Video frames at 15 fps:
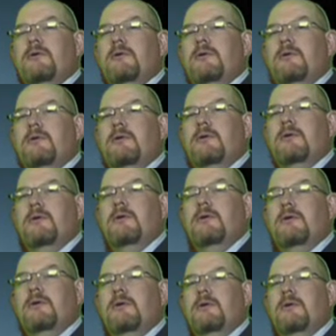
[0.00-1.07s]

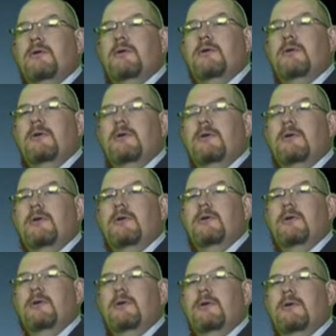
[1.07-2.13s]

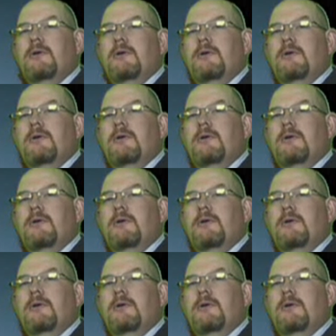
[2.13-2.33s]
(no one is talking)